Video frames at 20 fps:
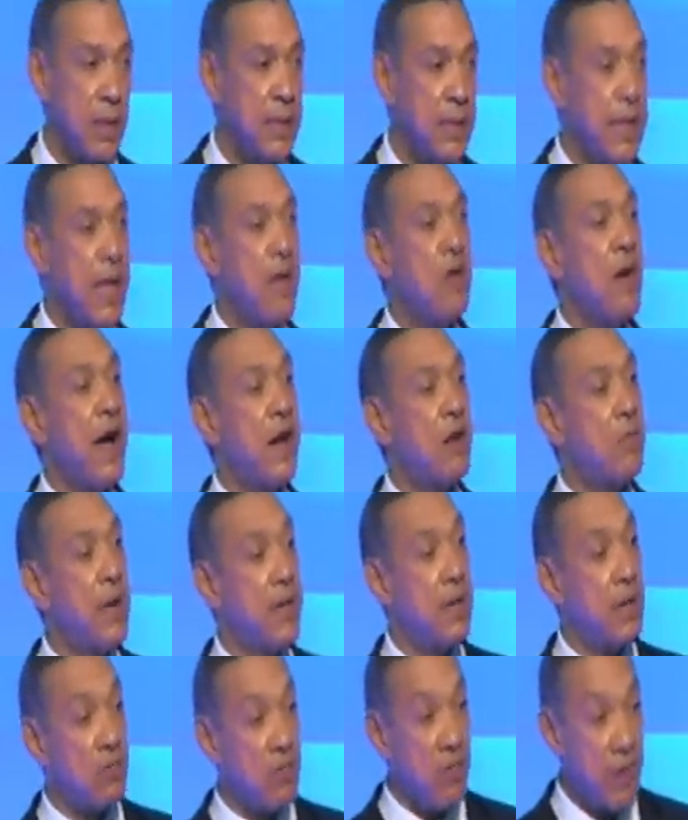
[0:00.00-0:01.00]
They know how to
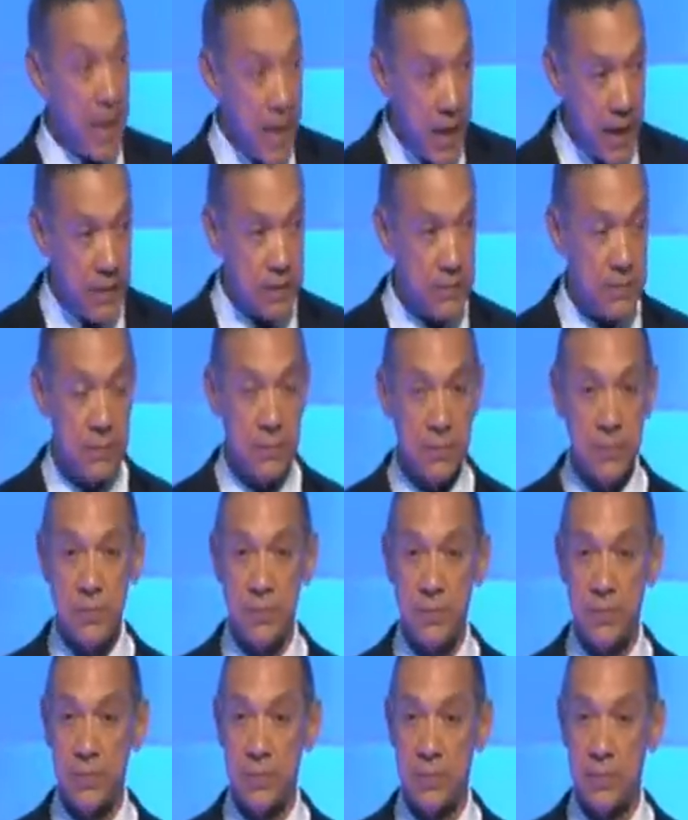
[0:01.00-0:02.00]
make a grenade.
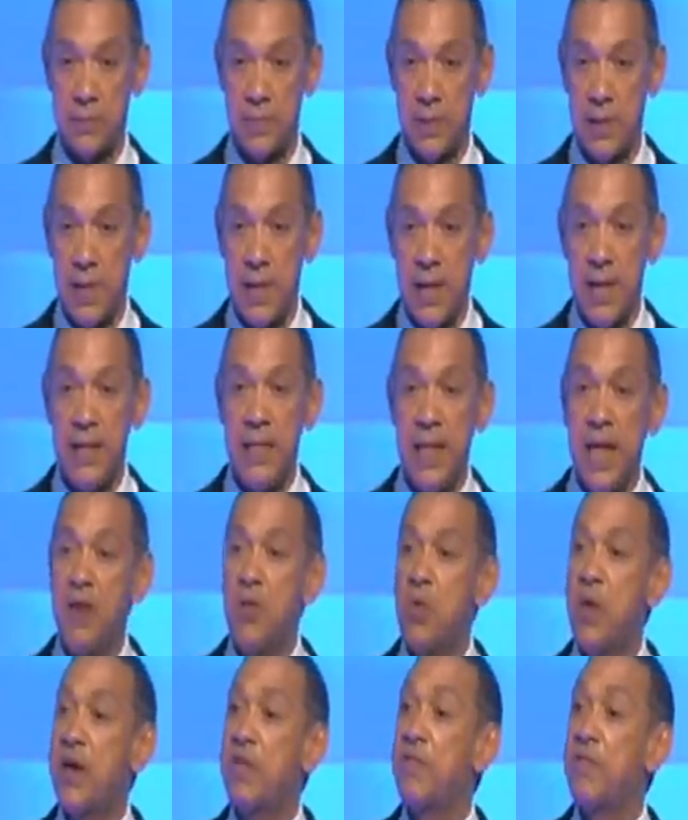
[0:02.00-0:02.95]
They know where to